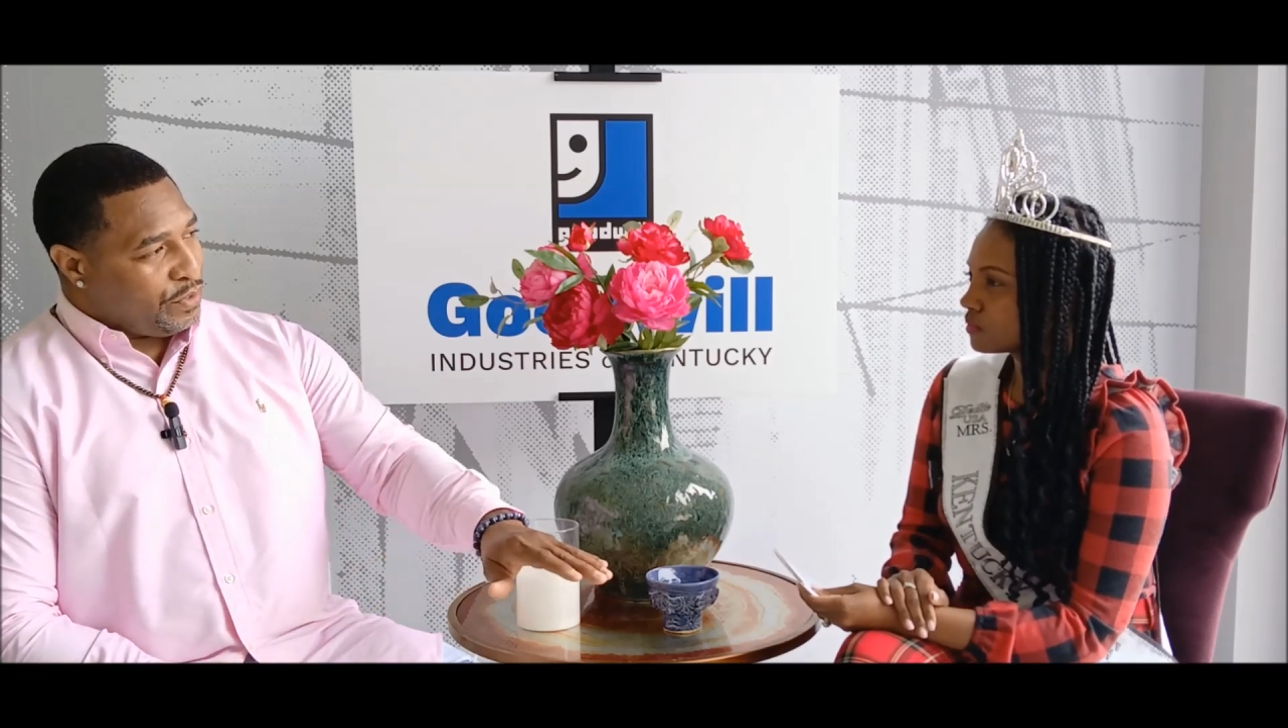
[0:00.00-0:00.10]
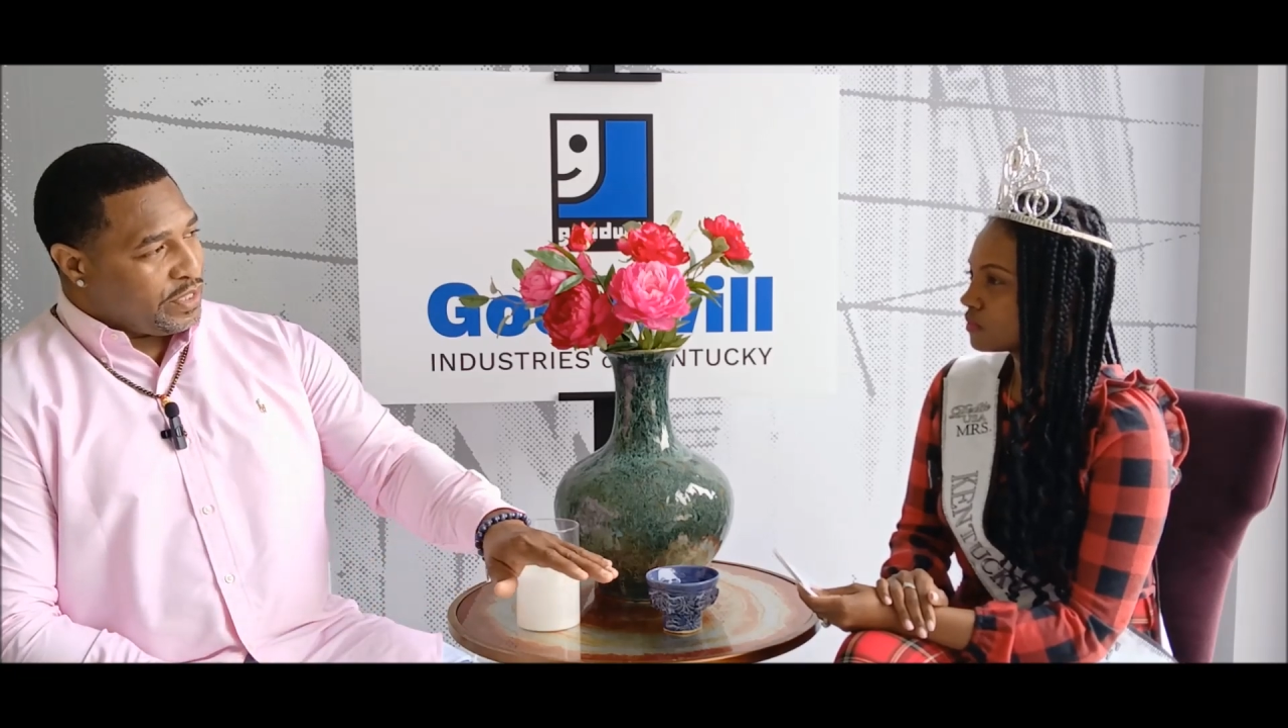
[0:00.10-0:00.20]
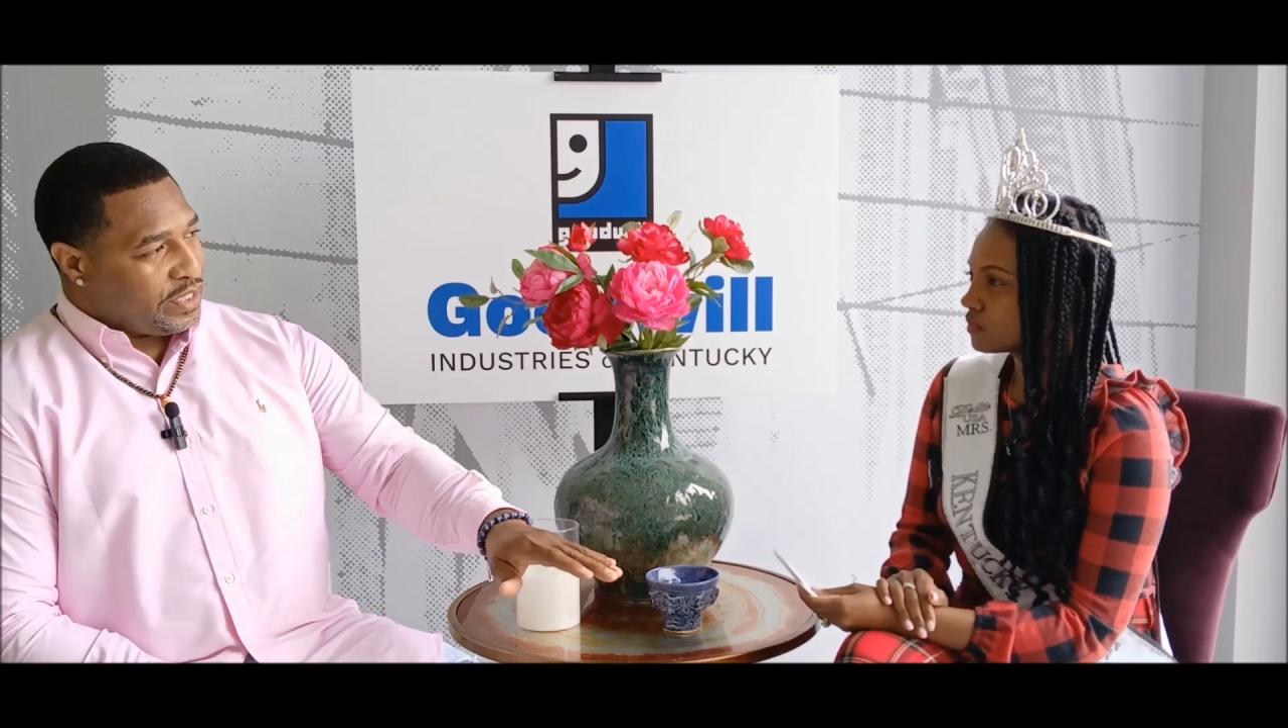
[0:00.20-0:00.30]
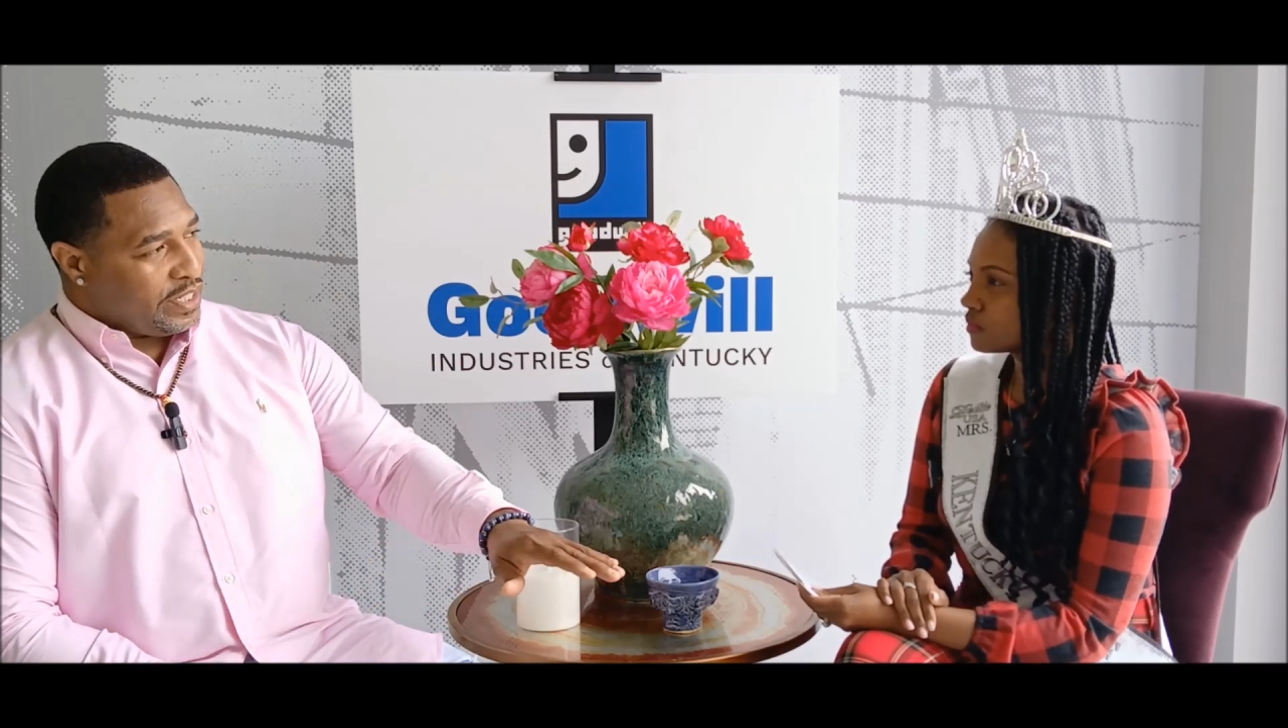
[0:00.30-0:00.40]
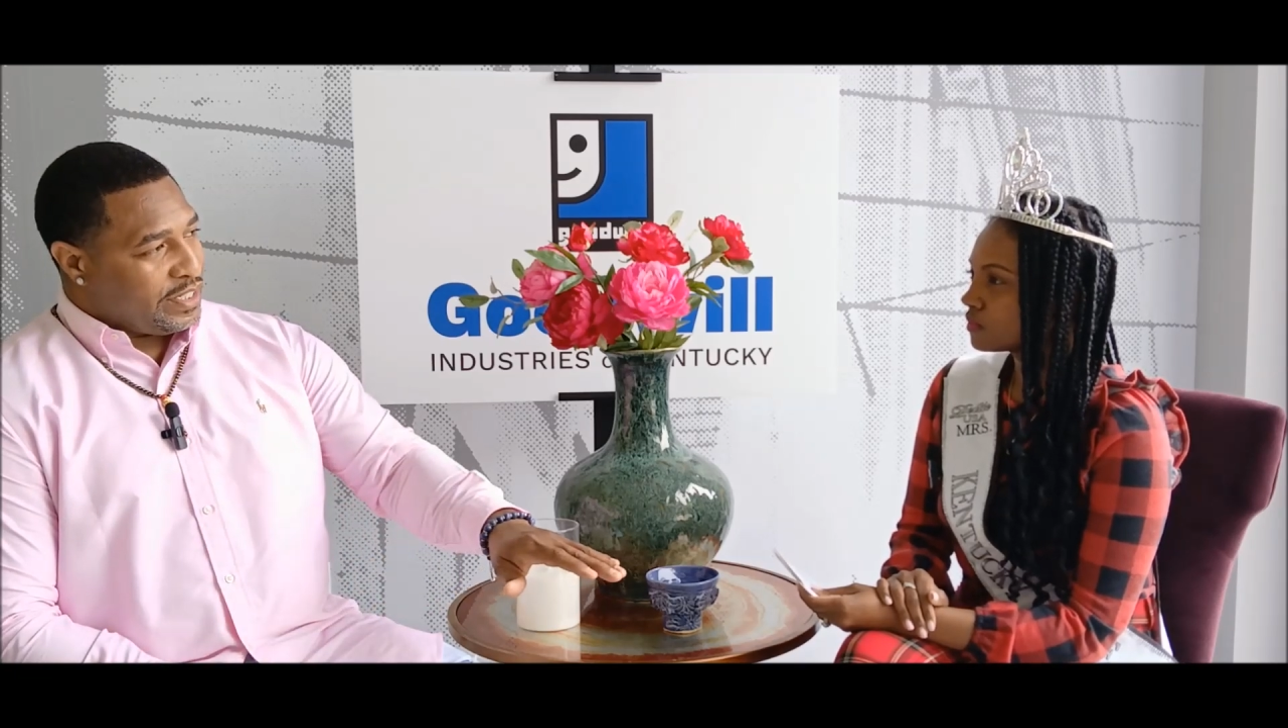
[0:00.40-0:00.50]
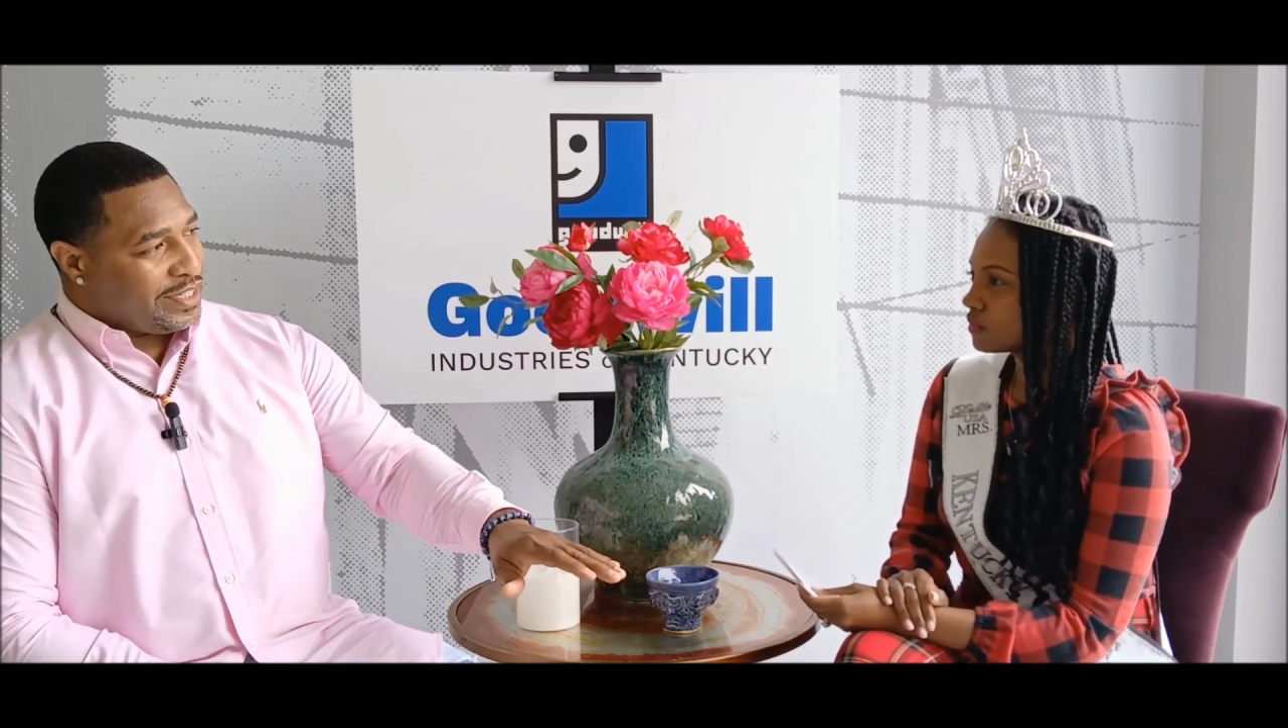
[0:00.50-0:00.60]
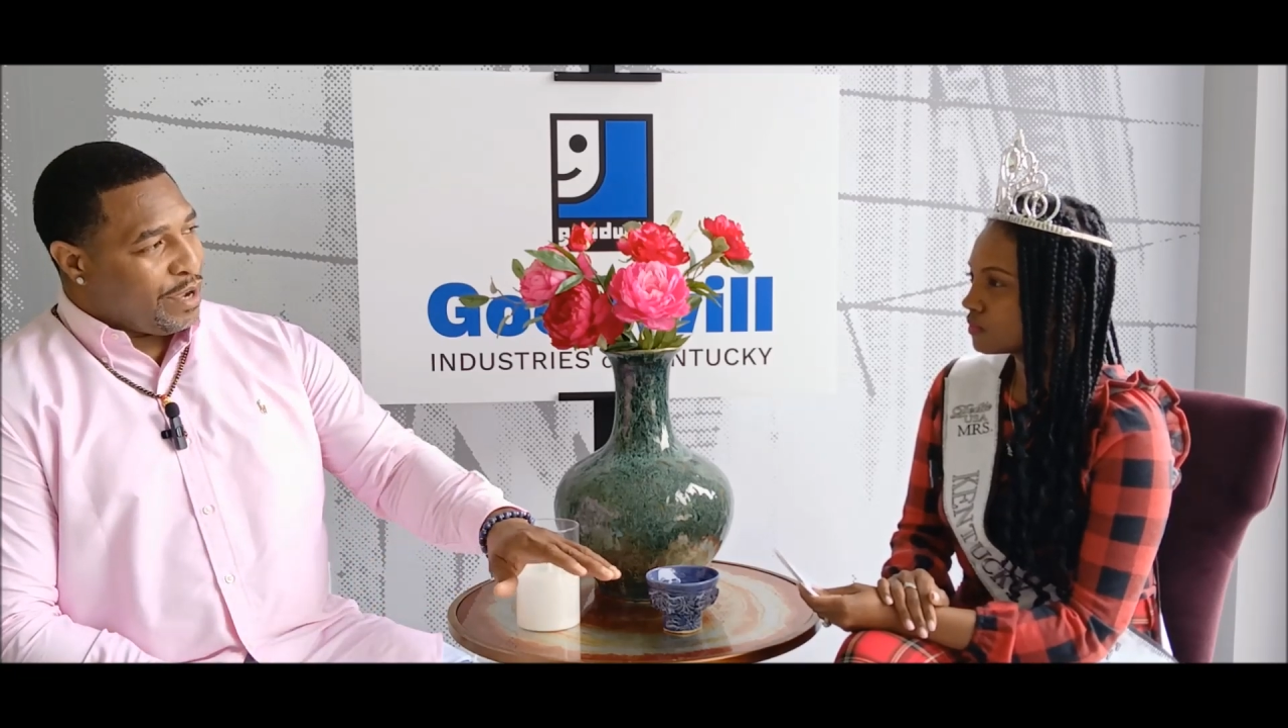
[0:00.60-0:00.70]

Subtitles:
foolishness